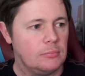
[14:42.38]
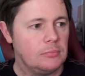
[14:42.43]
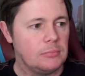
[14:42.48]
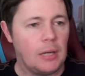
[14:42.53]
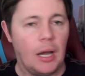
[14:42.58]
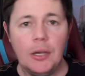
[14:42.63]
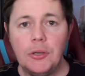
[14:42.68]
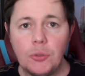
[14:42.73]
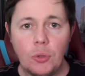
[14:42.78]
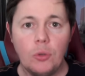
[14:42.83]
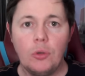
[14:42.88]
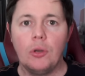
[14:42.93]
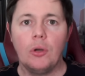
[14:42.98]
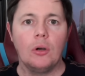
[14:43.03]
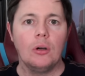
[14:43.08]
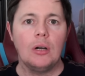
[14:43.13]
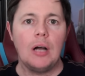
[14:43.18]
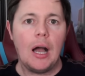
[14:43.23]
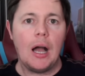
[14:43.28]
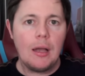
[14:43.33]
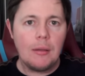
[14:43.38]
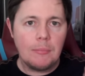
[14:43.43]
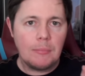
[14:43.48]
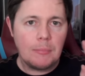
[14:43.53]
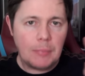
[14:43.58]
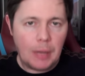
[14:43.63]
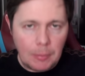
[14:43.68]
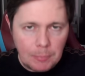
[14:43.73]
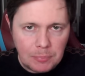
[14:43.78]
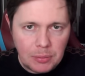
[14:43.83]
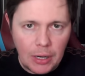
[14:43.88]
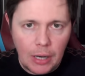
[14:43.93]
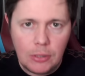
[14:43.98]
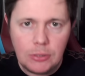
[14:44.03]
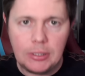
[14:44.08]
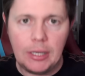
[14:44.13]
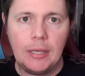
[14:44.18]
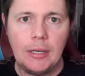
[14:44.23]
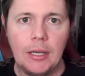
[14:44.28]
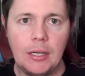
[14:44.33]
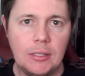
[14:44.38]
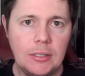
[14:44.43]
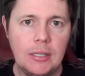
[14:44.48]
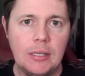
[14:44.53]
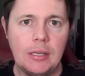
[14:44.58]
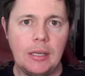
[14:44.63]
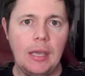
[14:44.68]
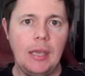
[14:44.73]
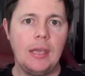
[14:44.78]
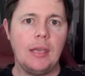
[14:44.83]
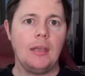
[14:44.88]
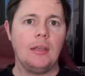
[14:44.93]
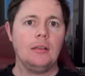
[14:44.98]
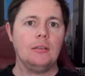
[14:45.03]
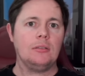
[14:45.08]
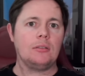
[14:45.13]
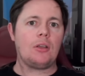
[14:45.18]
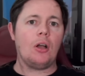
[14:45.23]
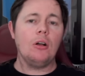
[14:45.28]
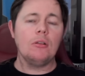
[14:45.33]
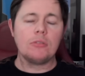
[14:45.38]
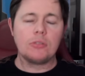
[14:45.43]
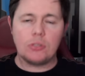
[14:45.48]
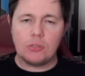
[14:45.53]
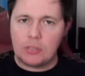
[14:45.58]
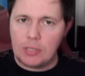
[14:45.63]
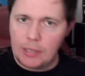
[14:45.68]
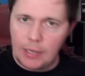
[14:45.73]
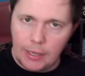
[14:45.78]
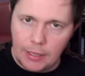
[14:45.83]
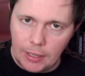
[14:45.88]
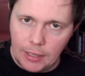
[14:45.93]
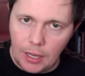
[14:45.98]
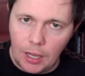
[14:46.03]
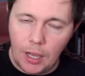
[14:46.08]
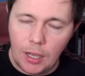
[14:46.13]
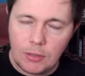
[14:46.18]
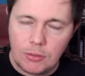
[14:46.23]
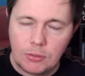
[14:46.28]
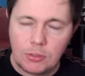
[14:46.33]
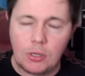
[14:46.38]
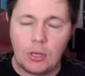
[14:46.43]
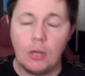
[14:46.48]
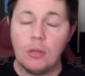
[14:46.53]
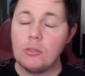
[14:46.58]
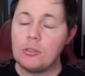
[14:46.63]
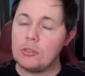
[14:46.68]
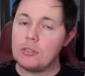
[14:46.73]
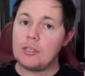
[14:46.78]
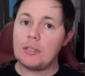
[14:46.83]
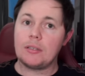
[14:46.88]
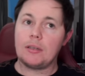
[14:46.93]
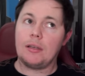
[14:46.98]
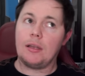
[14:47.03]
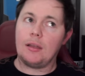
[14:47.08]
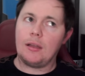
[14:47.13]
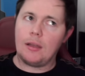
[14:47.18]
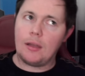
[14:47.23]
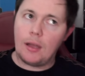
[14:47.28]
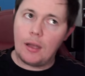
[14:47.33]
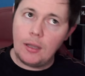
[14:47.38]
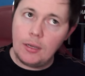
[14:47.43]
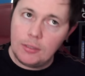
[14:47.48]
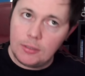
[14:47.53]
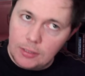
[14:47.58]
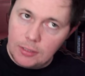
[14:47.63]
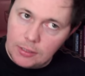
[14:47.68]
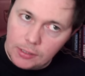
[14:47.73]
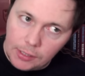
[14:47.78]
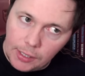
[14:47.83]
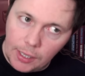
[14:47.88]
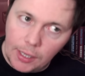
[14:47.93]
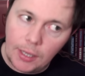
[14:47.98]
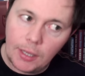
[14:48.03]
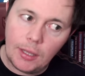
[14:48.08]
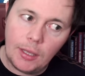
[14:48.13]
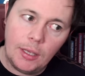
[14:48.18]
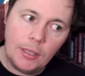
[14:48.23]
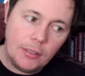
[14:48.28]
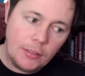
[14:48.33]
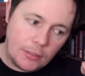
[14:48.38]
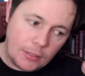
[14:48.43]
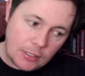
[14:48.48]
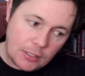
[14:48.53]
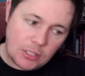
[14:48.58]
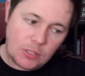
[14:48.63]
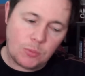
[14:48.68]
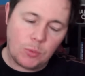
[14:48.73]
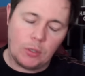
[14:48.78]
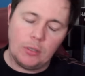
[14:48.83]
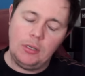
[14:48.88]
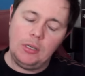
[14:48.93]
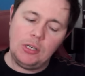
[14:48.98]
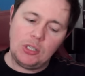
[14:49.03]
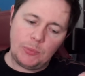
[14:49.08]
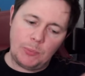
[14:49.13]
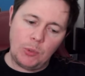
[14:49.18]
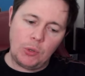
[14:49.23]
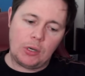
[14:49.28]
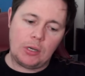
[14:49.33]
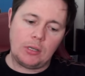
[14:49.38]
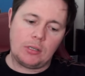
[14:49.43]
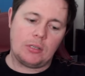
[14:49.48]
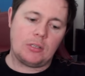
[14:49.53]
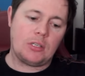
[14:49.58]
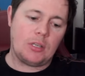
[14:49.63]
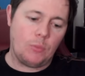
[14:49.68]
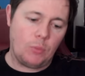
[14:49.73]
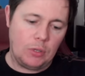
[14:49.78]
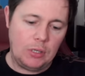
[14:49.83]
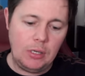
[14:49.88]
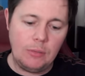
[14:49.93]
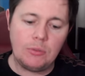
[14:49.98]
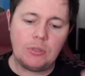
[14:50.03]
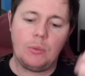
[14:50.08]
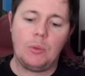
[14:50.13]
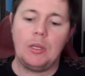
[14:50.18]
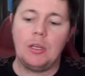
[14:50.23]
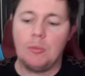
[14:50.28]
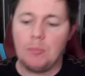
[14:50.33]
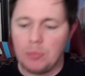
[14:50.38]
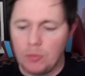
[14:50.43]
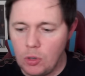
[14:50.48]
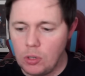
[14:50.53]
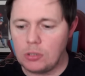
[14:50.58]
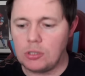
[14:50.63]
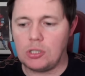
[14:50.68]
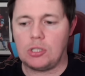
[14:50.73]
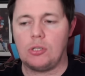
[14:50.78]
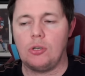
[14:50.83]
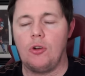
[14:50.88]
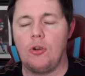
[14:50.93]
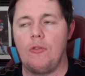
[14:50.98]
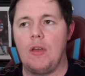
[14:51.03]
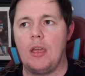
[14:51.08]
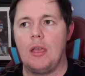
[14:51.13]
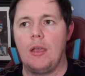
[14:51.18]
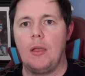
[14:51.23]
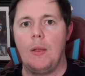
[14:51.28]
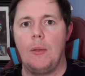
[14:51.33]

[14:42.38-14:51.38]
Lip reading: I don't know. I'm a proud NITK. Gonzo's an ITK in this one. He's spoken to someone. He was the one that broke the story.